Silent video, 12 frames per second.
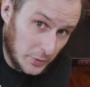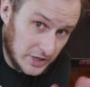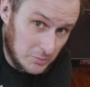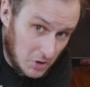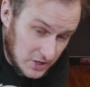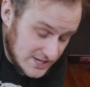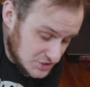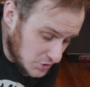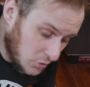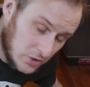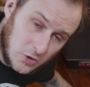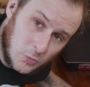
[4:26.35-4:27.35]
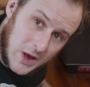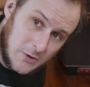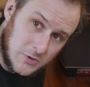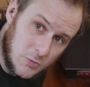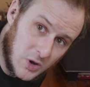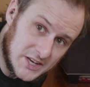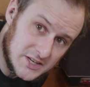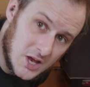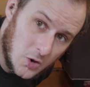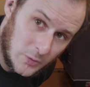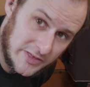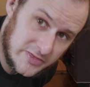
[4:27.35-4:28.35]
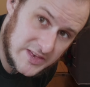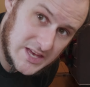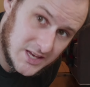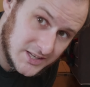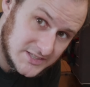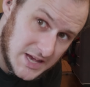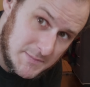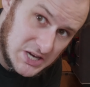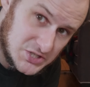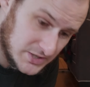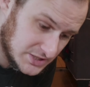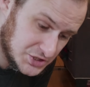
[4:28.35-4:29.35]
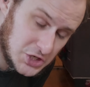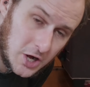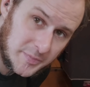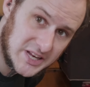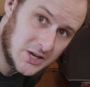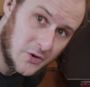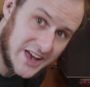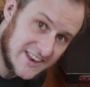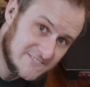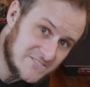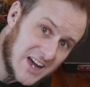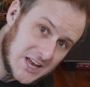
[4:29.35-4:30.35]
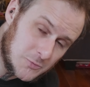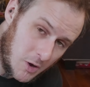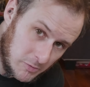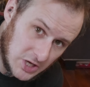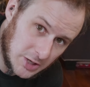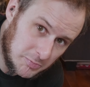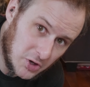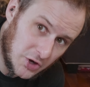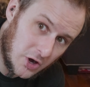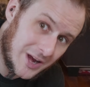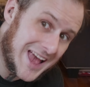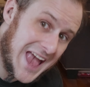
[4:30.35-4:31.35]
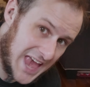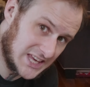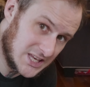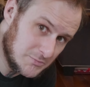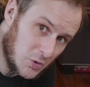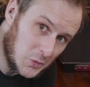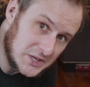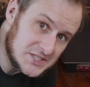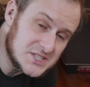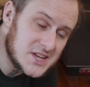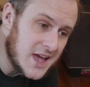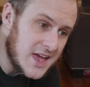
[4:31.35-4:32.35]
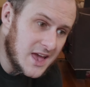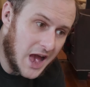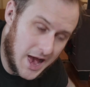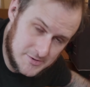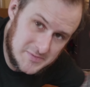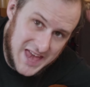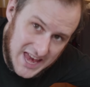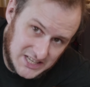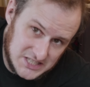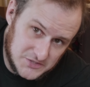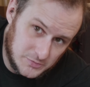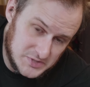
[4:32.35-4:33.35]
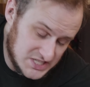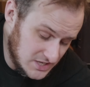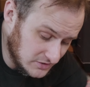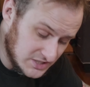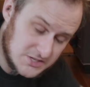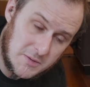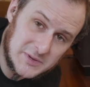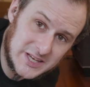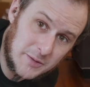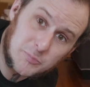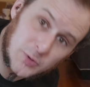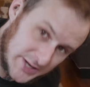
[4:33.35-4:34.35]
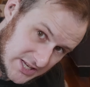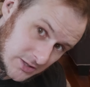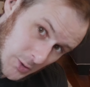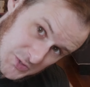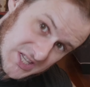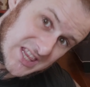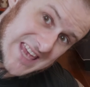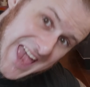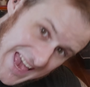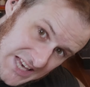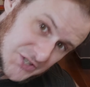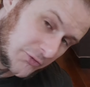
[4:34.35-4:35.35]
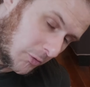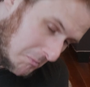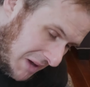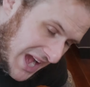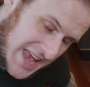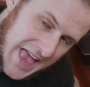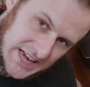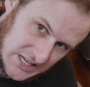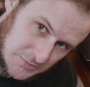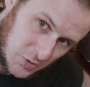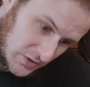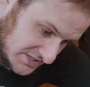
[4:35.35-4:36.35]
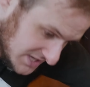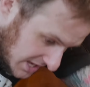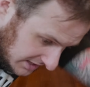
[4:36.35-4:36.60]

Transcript: We're gonna mark each corner where we want with the tape measure and the Sharpie to go ahead and find where we're gonna put our hanging points. I'm gonna be hanging this from a ceiling, so I'm gonna get pretty close to the edge for my hanging points.